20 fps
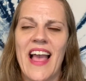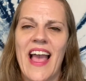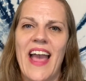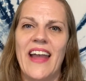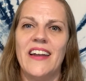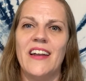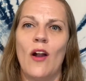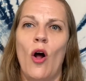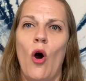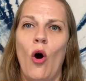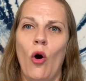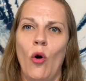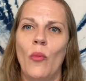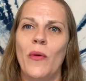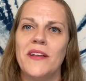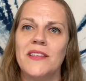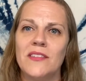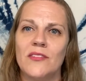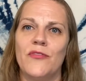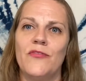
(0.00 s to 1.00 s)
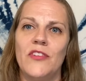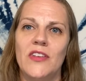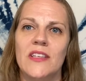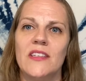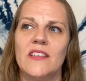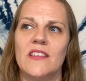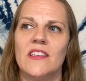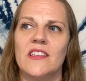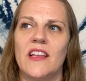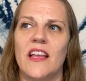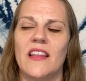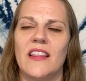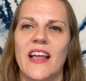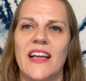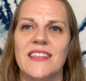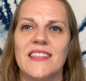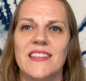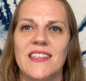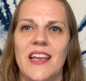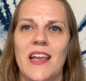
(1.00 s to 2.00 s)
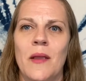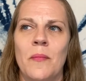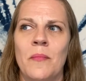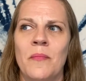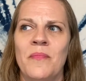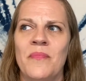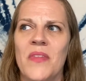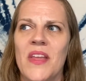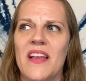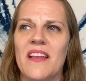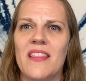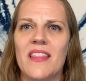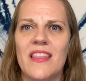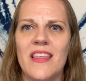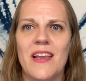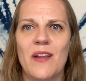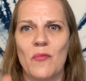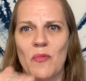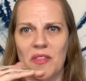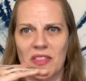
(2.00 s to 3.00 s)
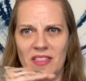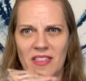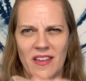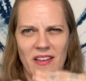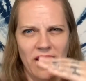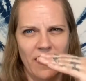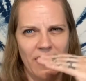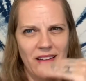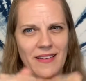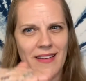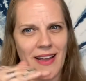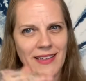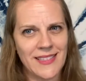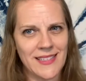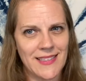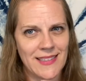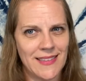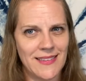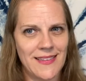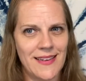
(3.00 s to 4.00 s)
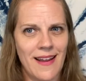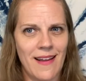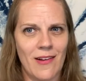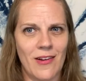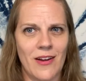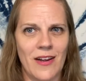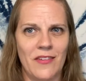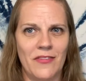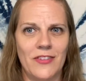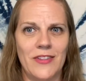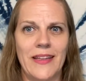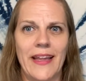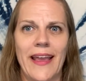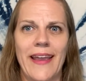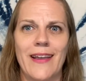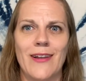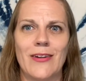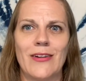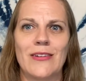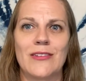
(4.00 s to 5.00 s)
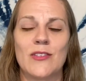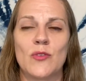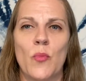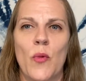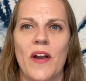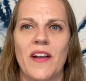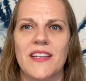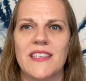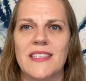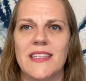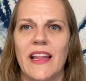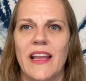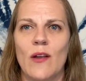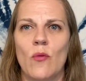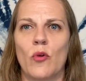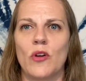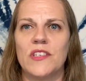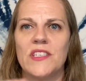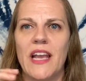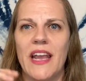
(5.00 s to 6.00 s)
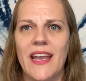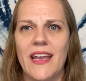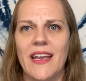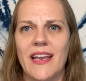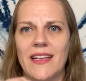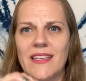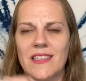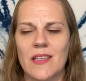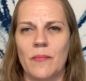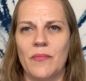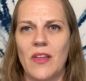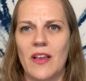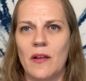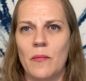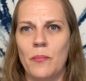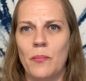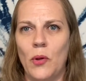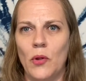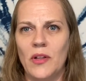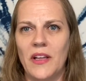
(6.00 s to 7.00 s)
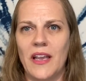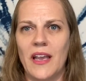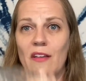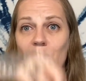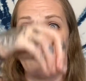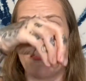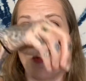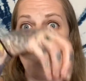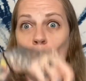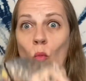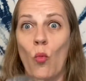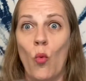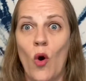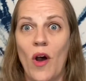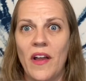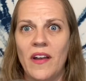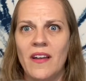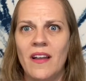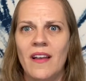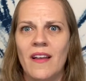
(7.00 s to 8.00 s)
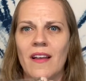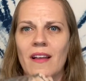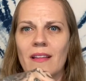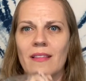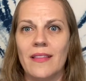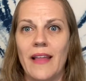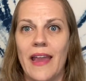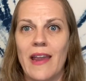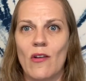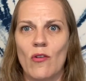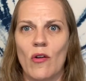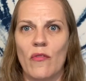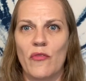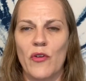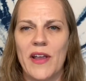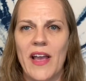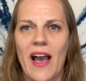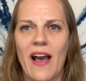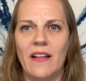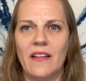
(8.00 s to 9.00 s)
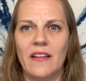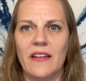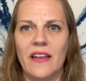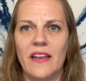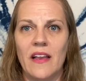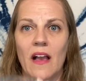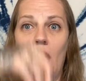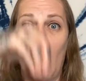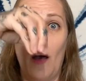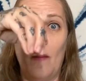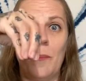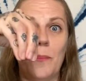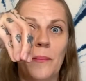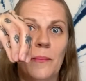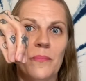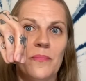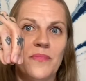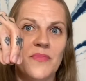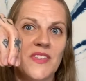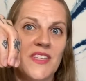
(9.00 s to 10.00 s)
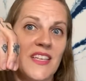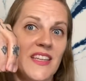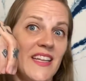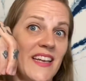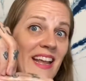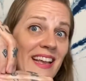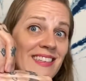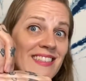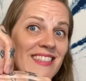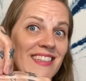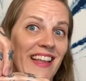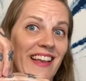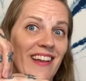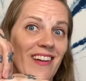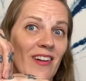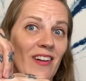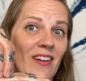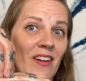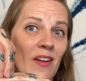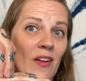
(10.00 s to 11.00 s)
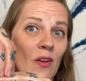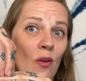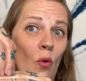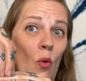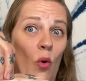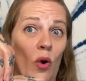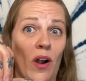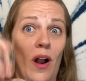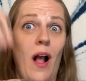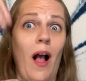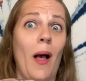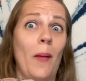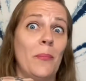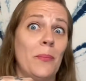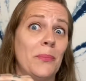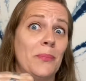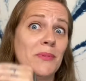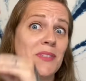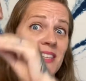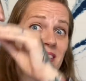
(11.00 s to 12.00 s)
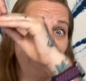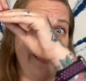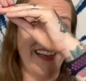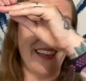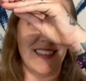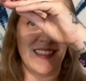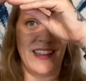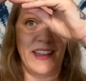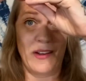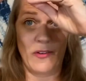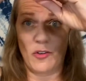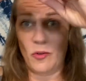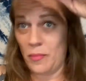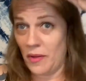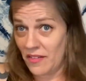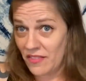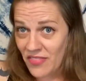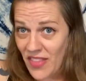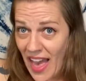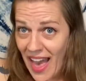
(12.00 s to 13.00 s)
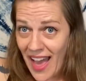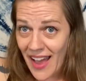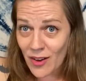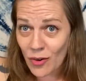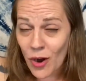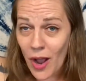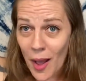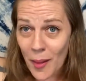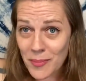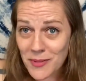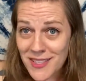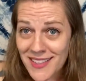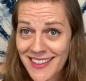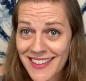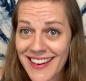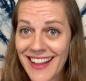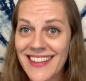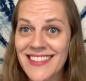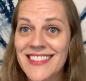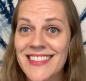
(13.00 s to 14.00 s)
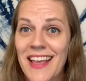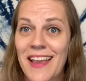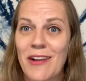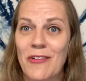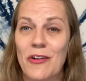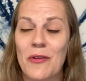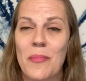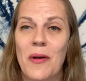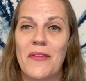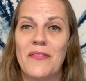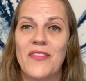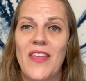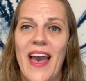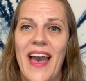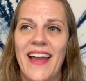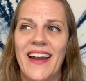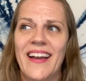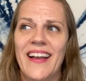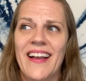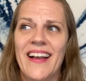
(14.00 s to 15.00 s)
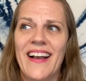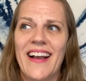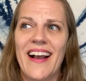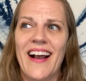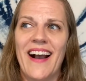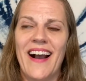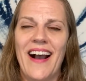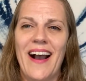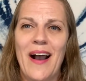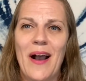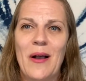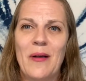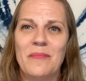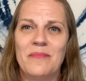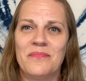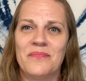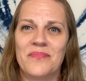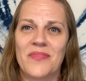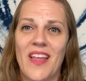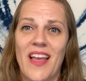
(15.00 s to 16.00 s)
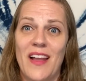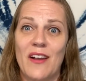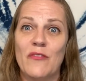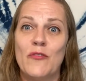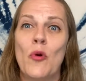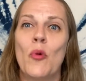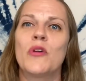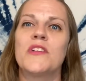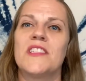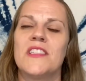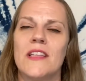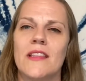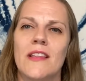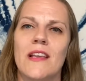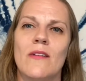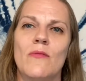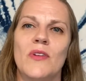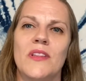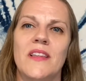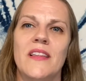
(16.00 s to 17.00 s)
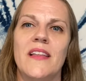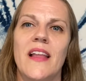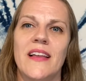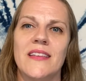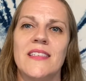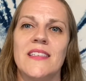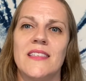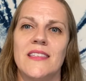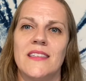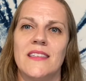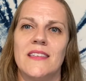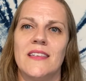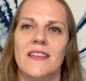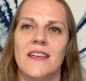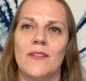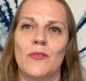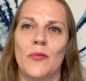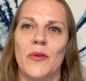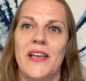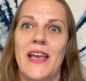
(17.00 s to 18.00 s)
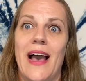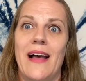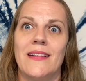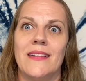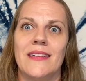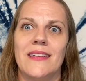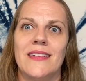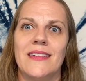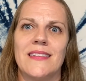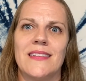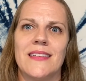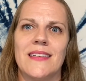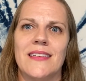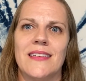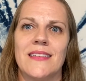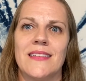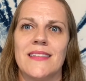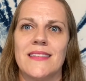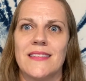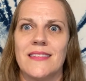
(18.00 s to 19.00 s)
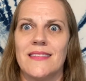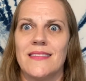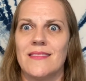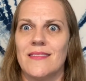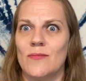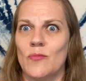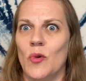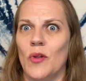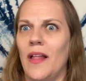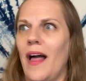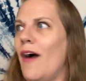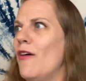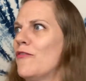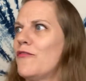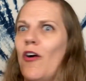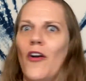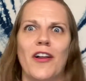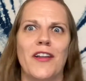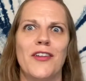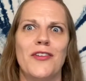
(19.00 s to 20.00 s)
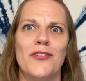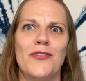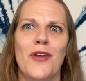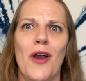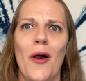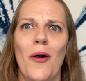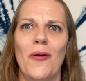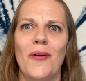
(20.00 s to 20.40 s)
And it always feels like that same thing with the nested narrative layers, where it's like we're taking something and pulling it from one layer of reality up to the next layer, or up to the next layer above that, or up to the next layer above that. And of course, the thing with nested realities is, well, how far can you go?